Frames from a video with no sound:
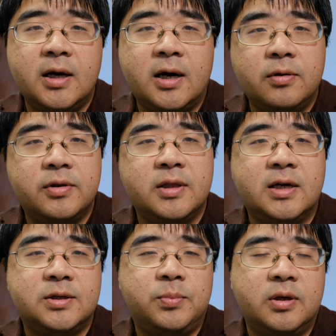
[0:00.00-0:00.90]
I don't think
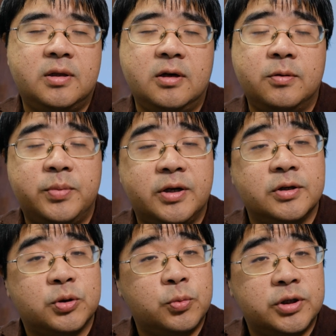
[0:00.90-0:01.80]
that's a big deal
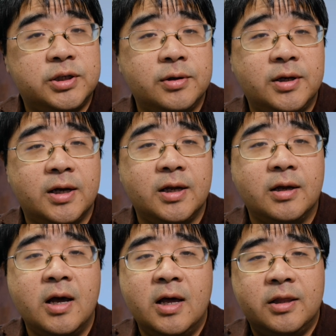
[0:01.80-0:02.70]
because we're still getting